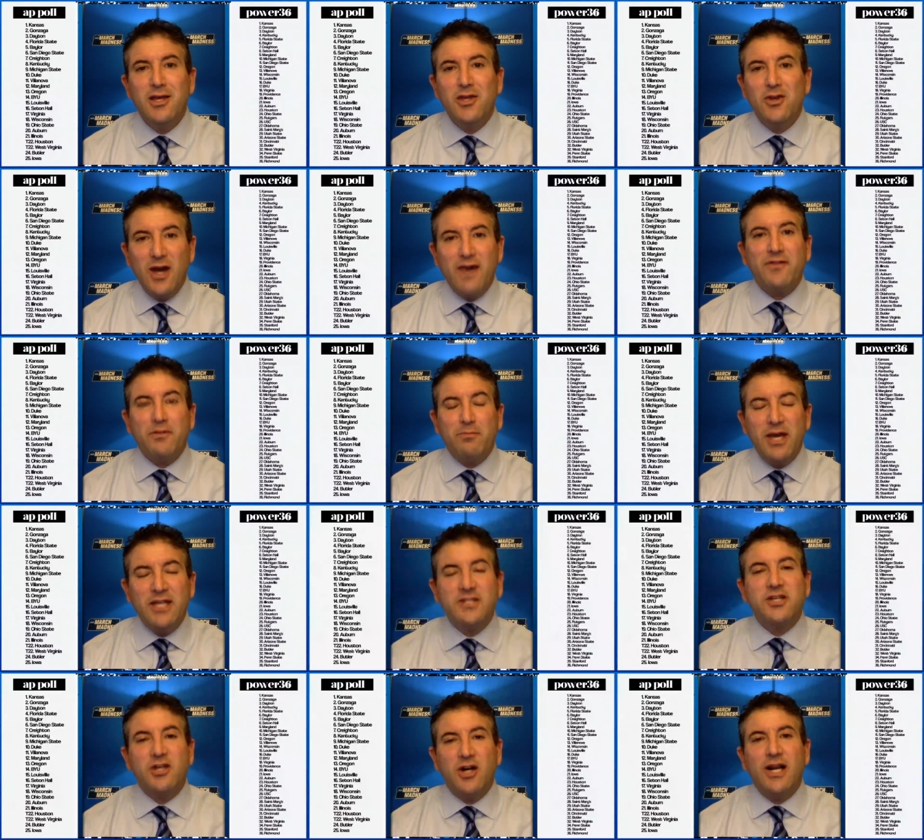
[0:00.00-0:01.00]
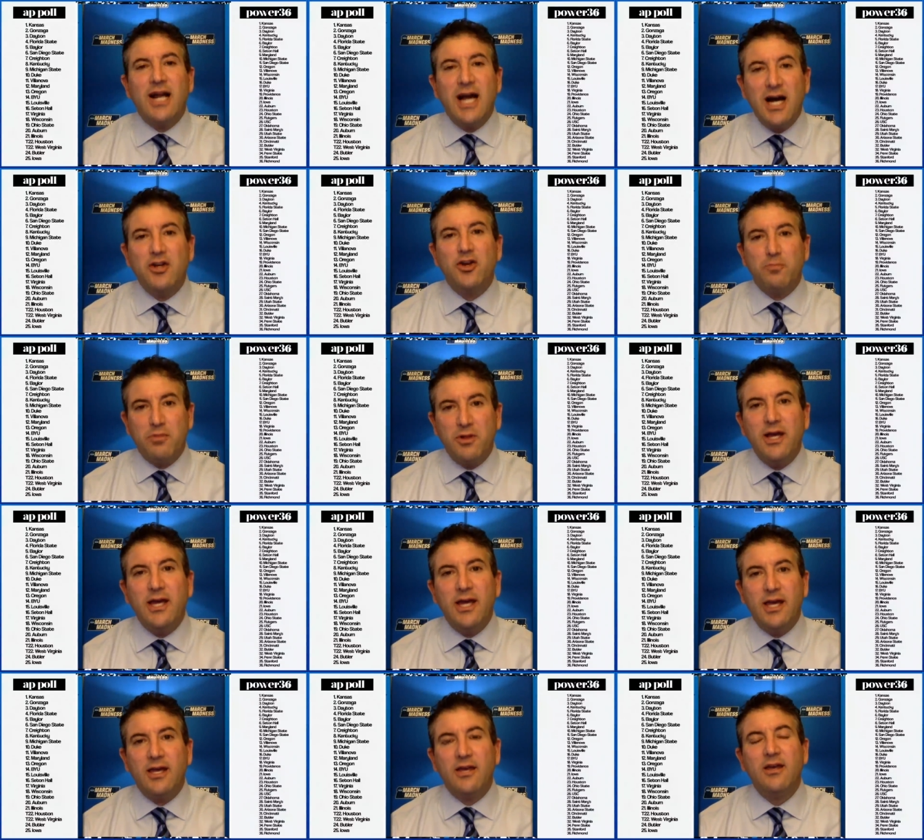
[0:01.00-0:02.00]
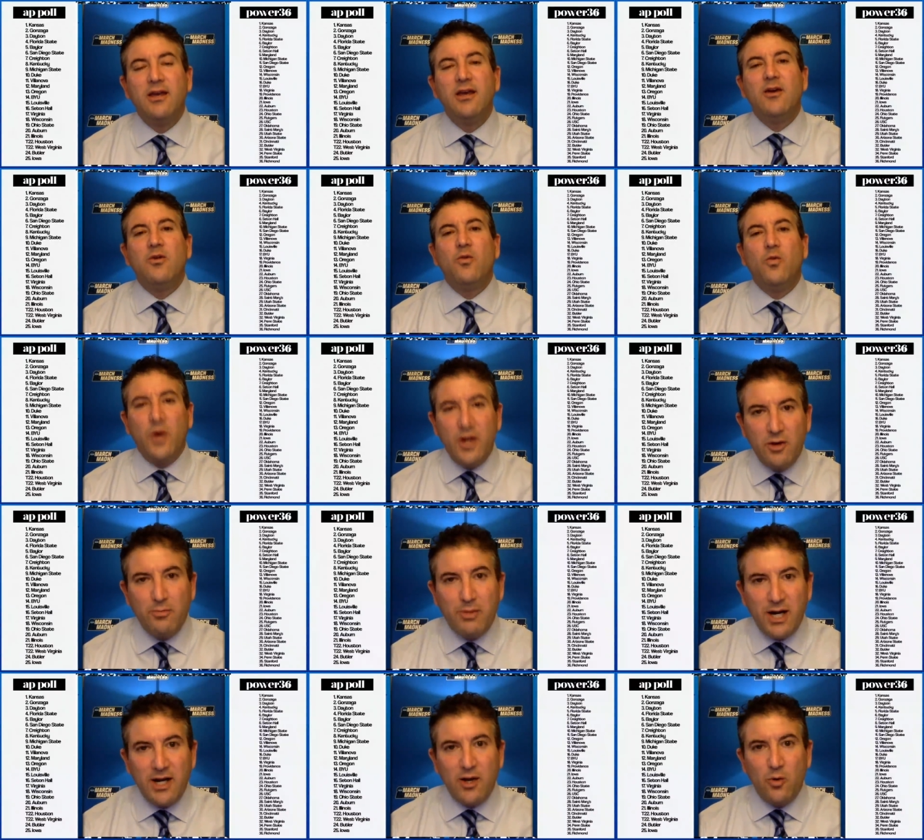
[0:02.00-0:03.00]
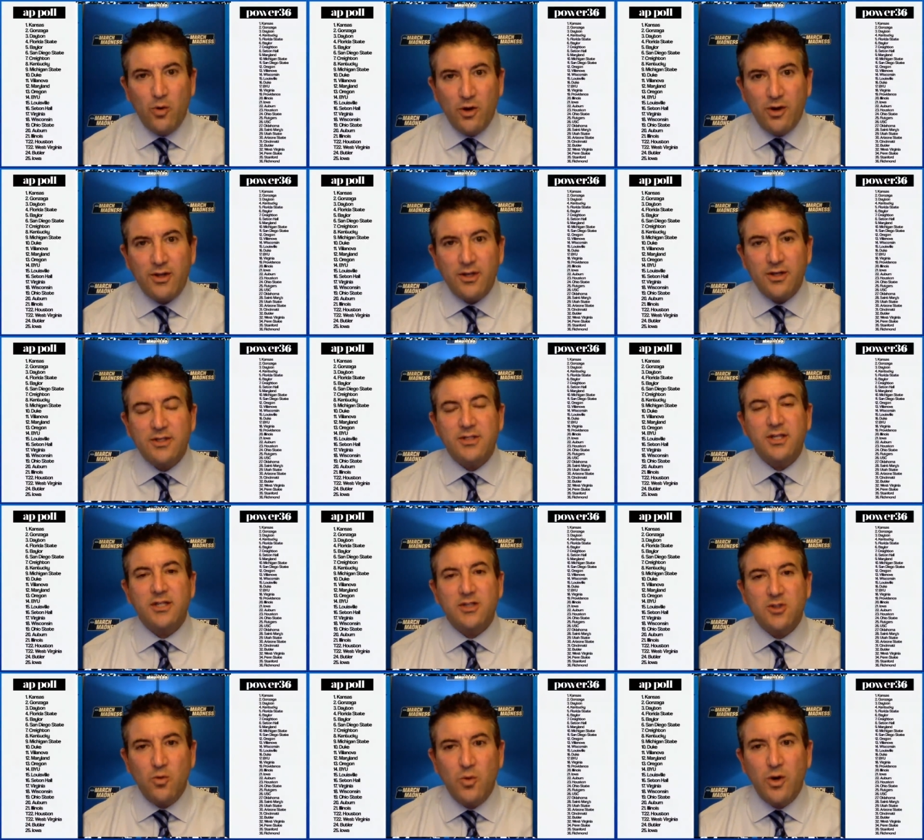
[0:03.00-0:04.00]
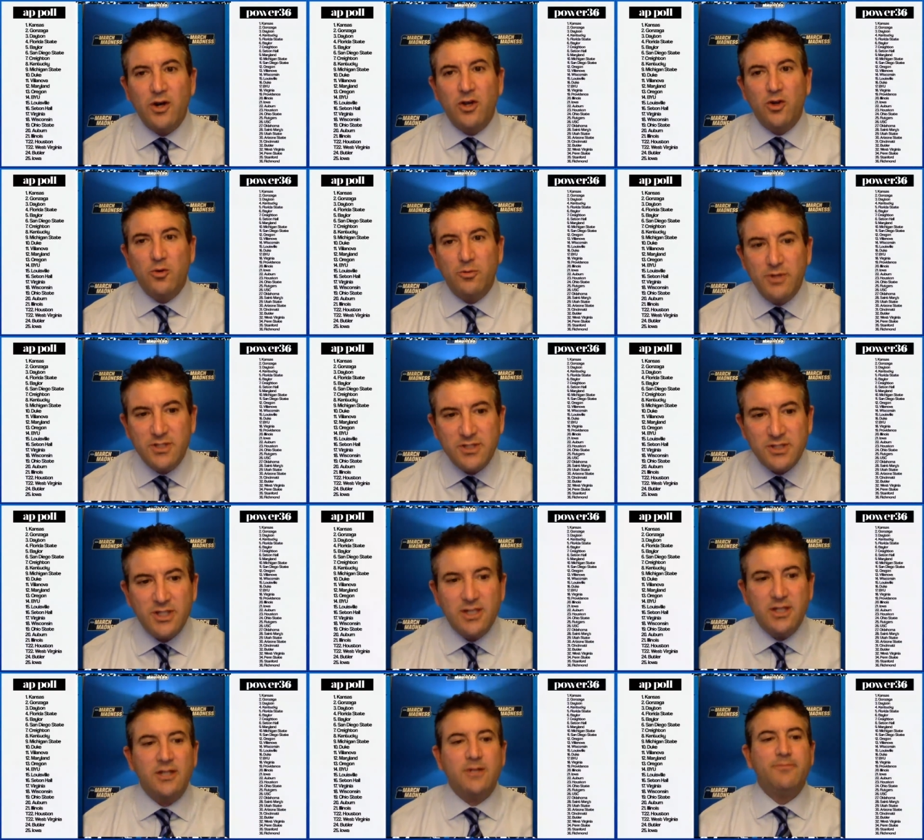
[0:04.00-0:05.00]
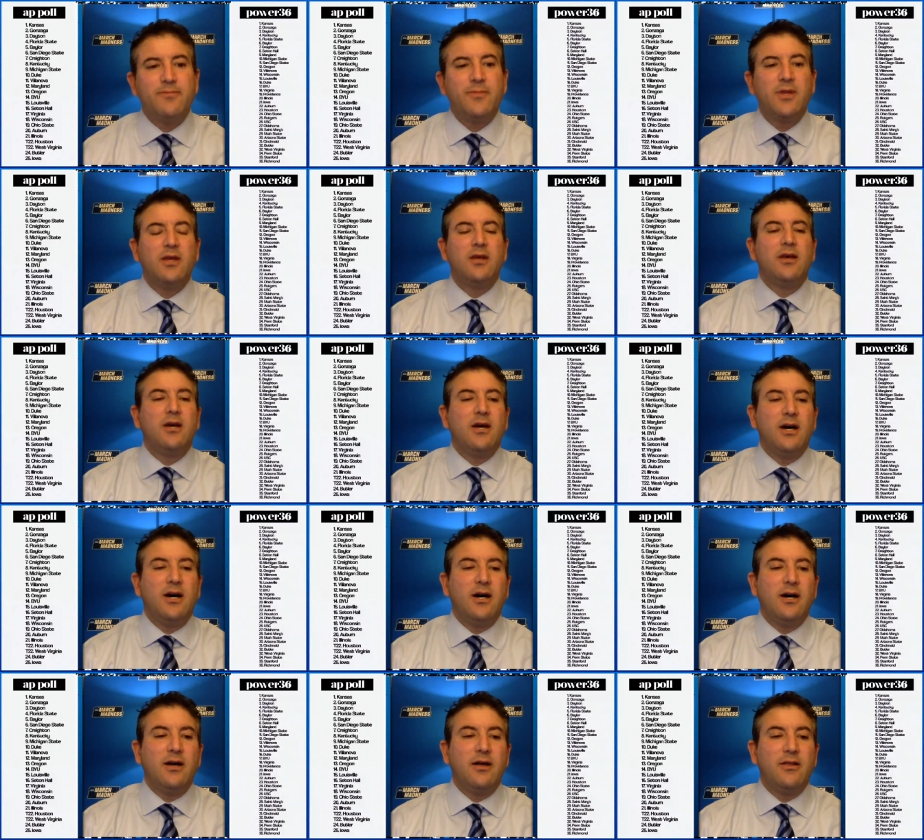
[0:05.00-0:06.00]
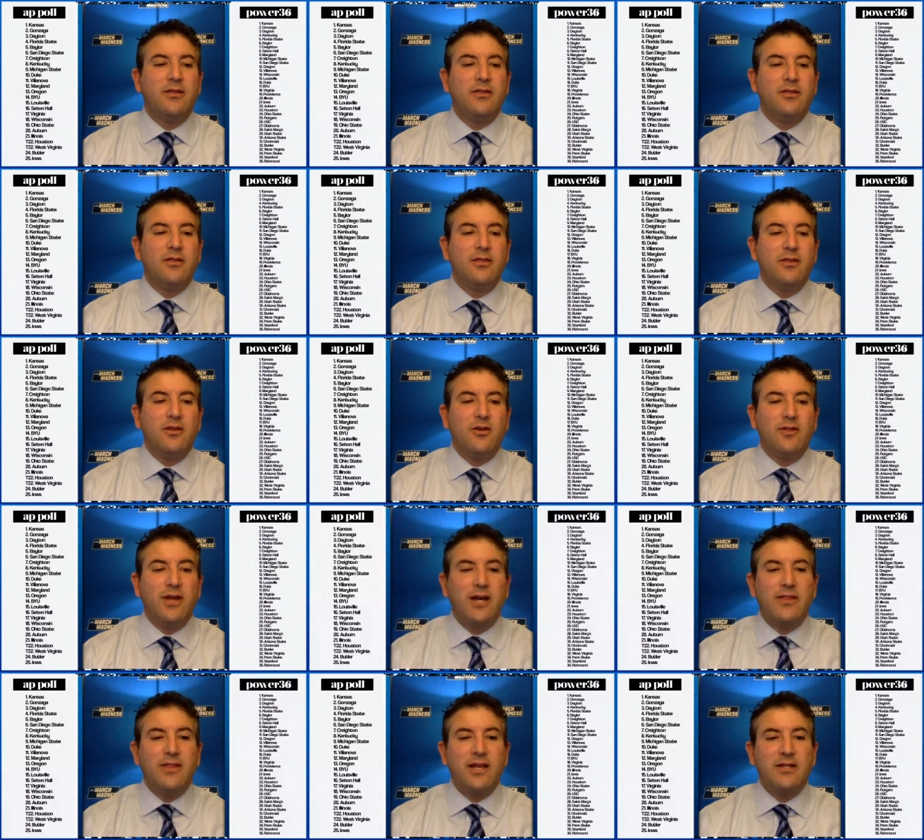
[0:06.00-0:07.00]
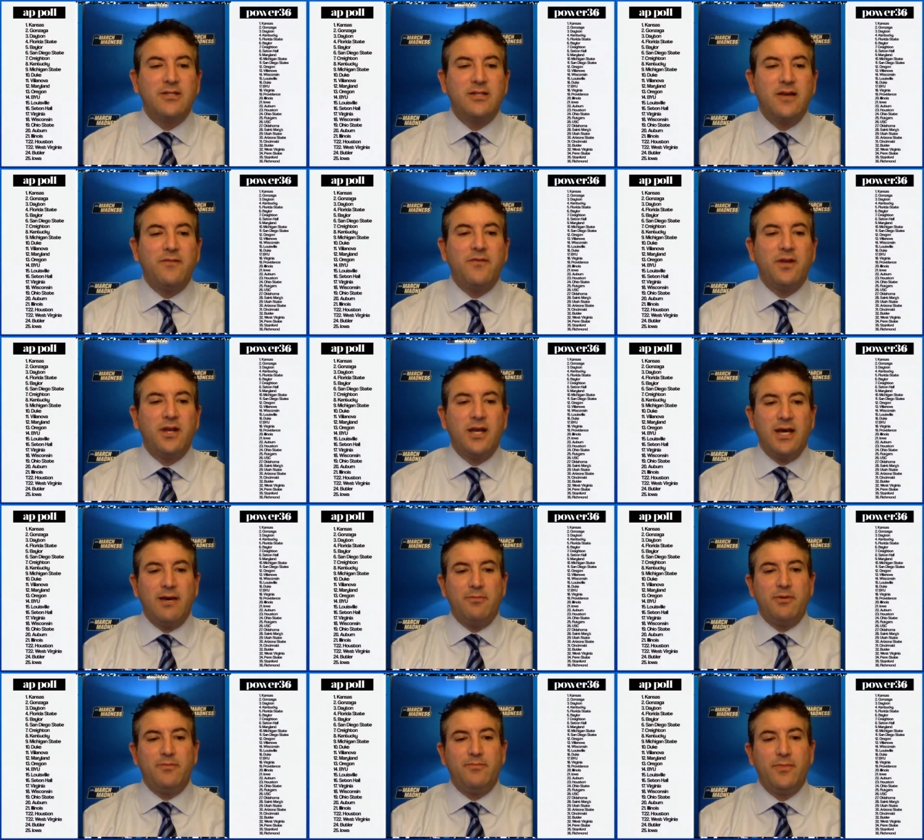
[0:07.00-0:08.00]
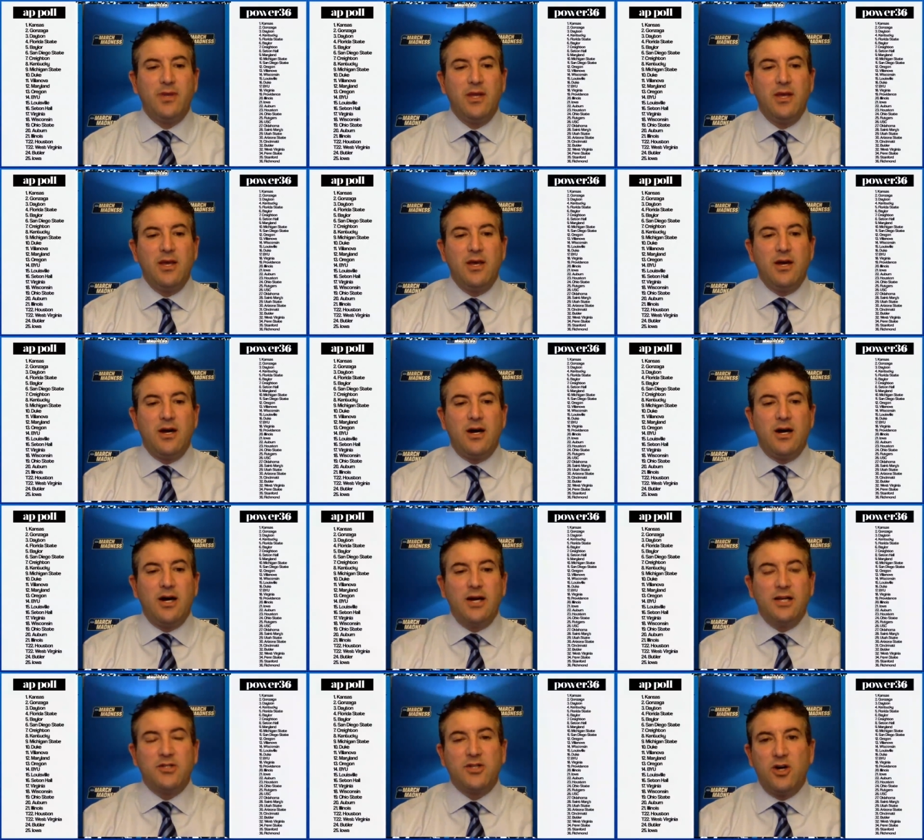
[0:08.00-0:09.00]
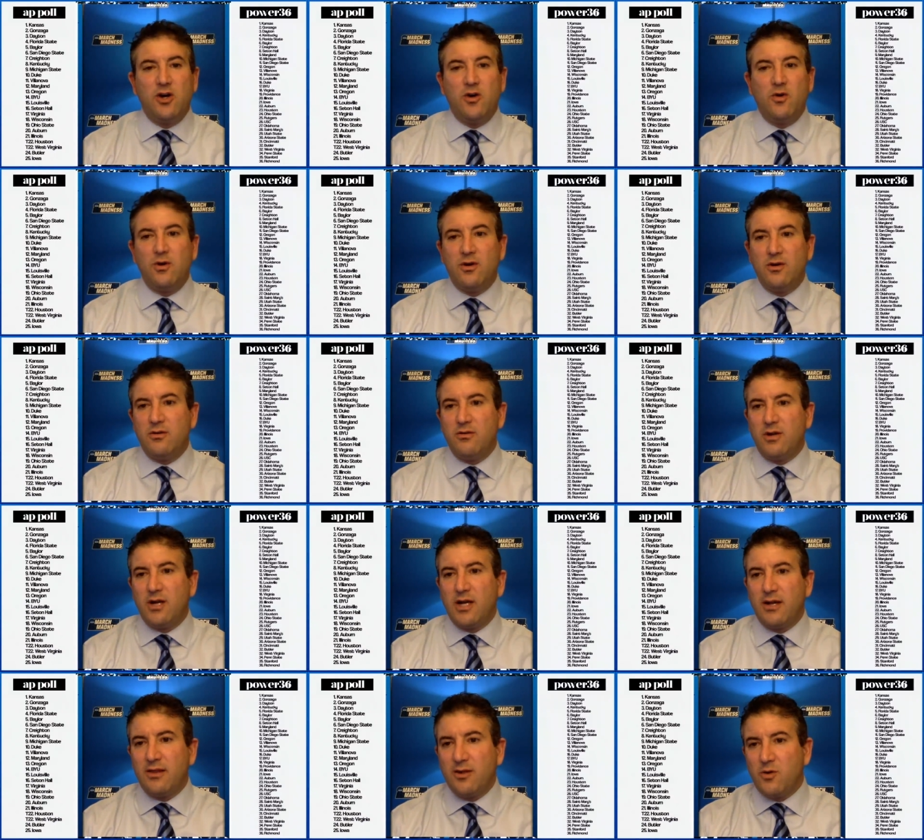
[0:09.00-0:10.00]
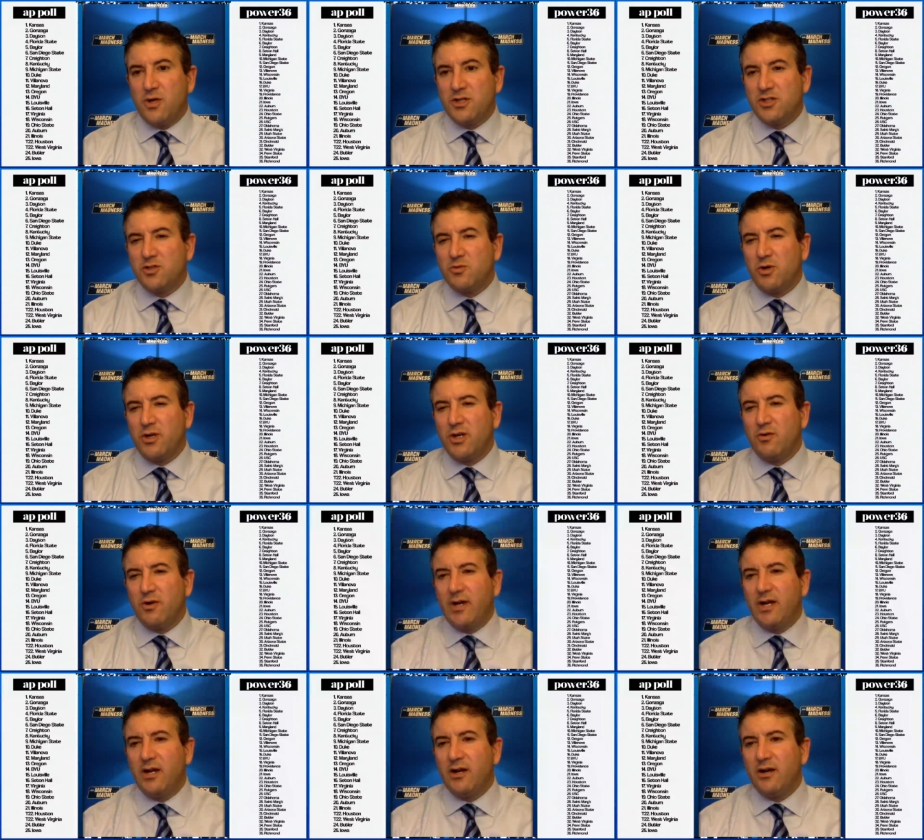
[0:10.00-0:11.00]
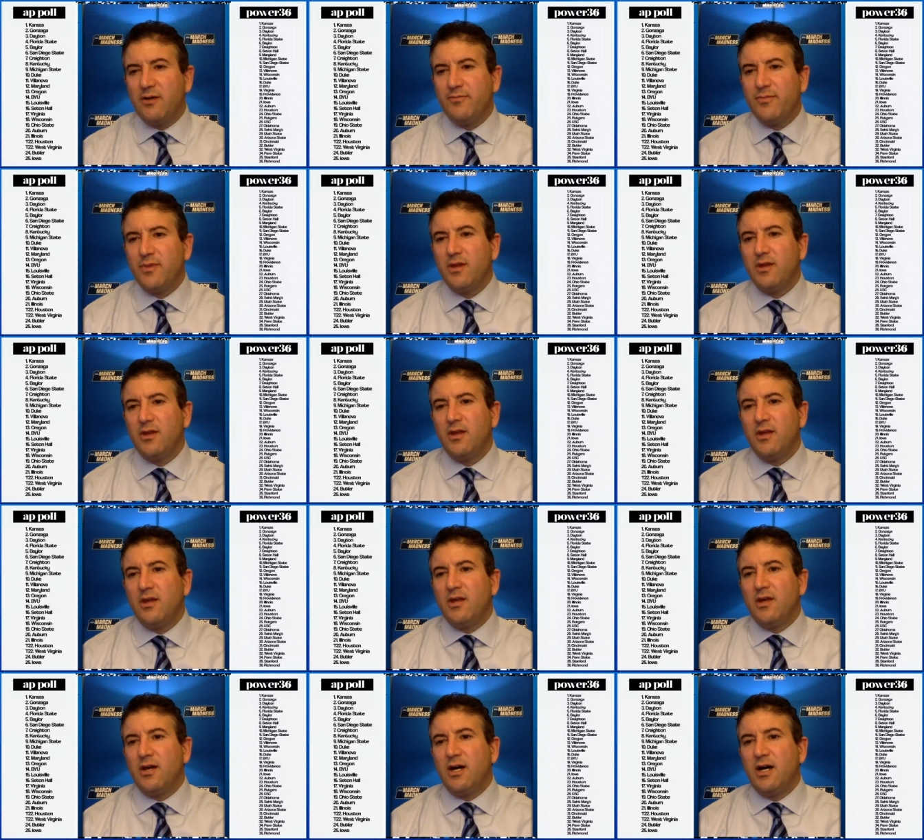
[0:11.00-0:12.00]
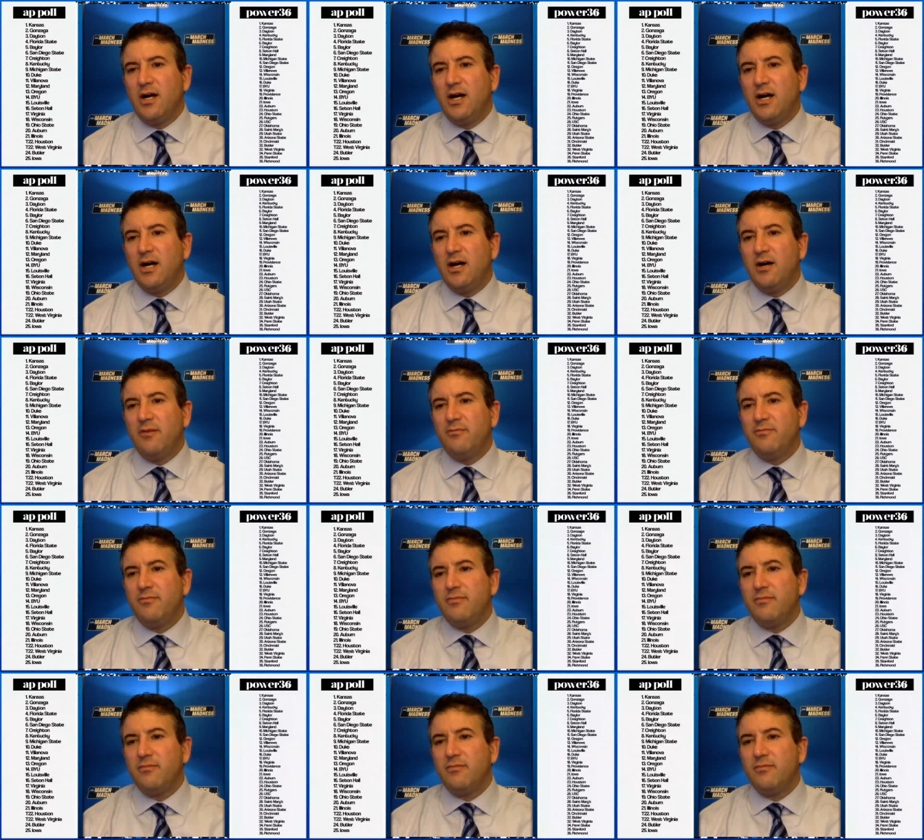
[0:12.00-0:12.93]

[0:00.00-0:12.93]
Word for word: you have to base it on how you're playing, what your body of work is, as to where you would be seated. Uh, you know, that, that's definitely going to happen. All right, so I got the questions working right here. Um,